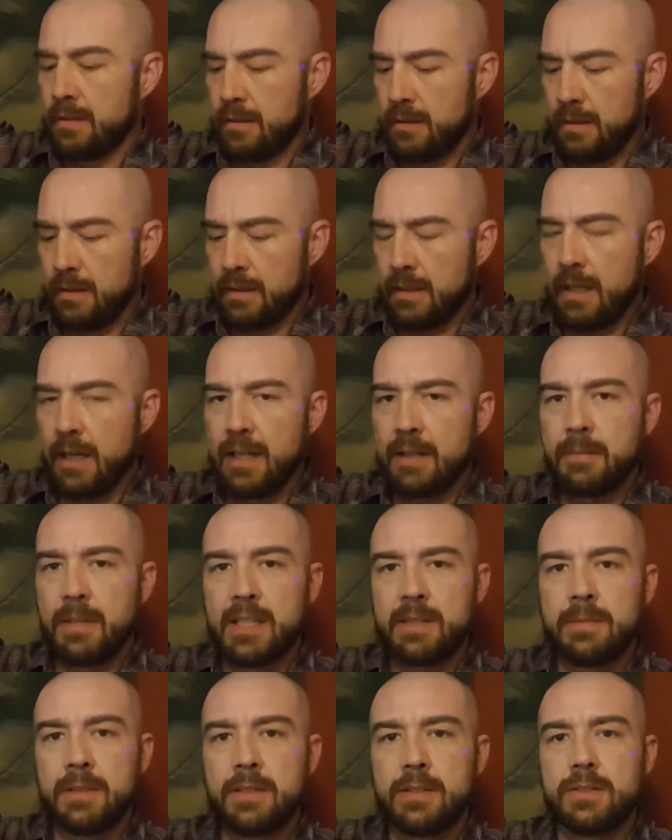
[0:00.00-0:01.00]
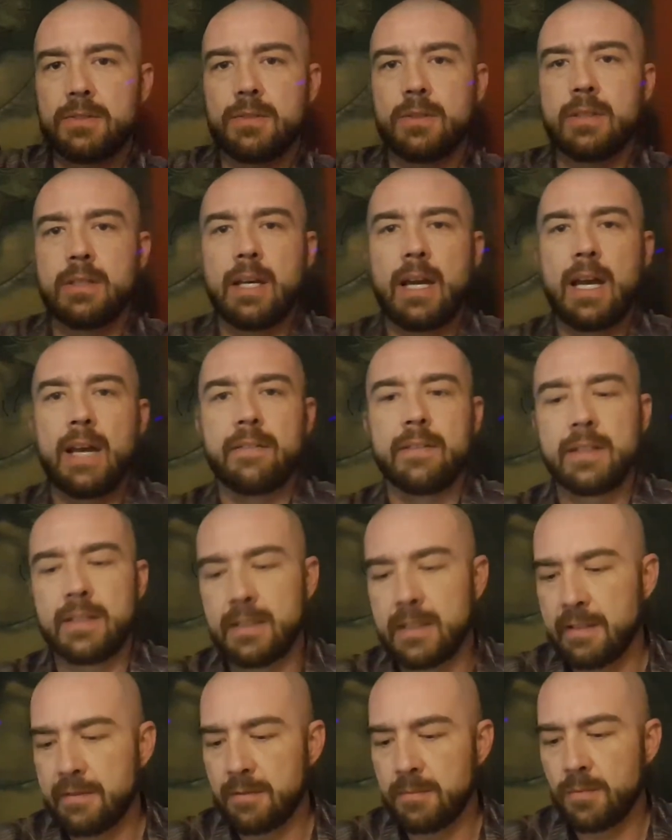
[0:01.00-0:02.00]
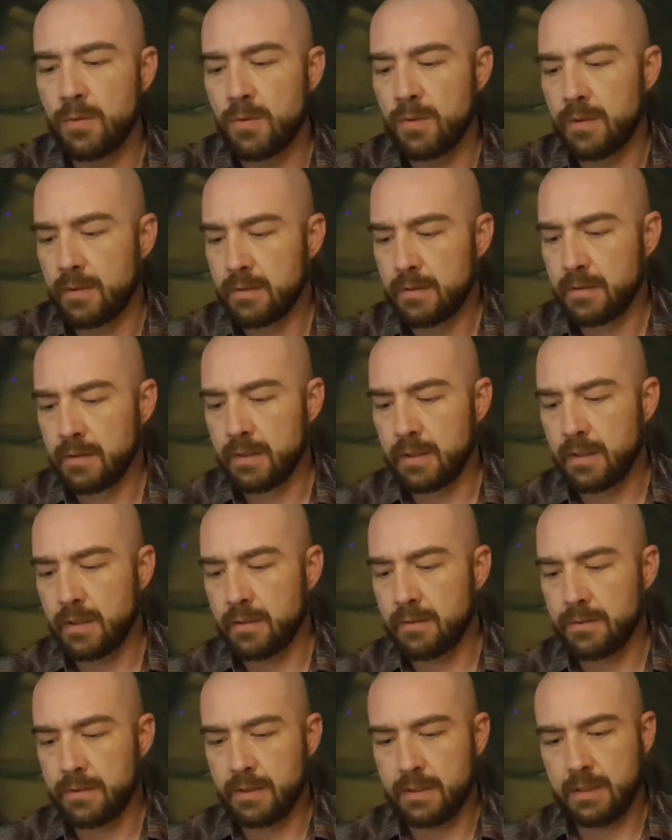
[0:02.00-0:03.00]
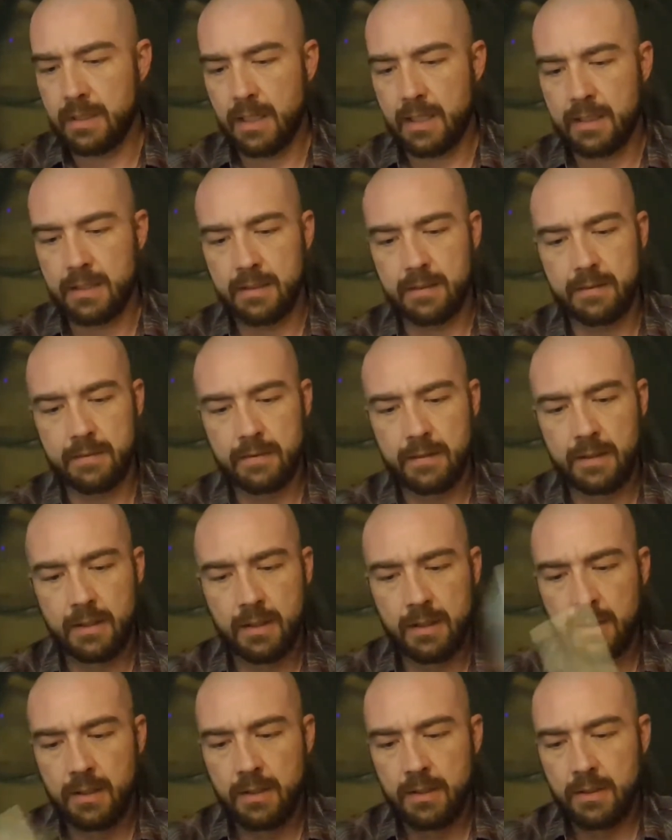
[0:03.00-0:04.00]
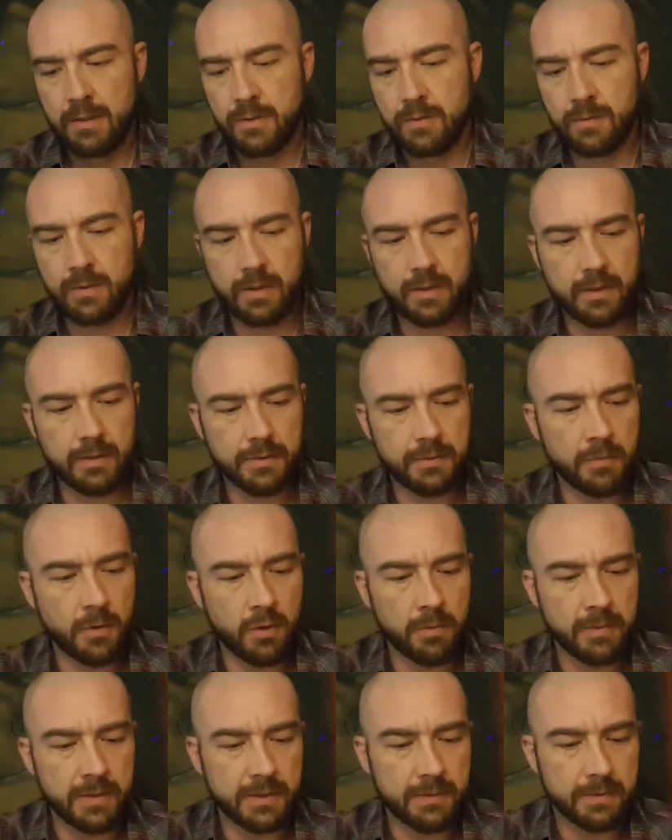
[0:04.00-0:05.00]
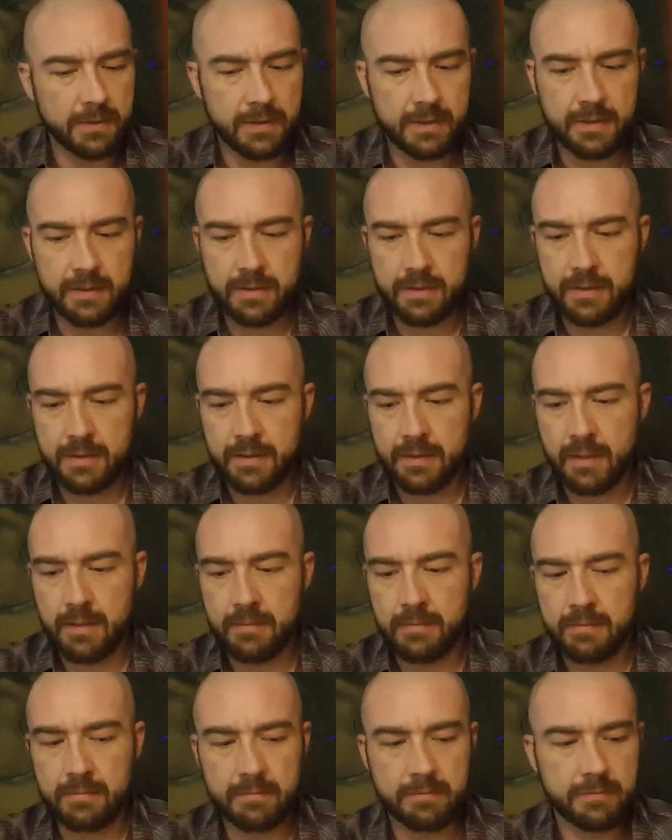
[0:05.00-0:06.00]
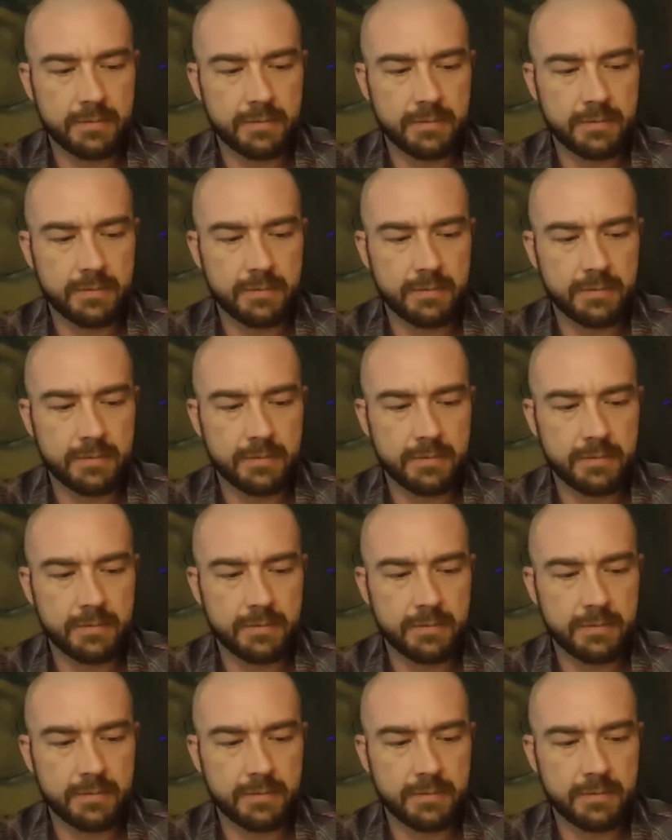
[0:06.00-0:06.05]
it kind of makes me enjoy having it even more. Just kind of one of those moments when some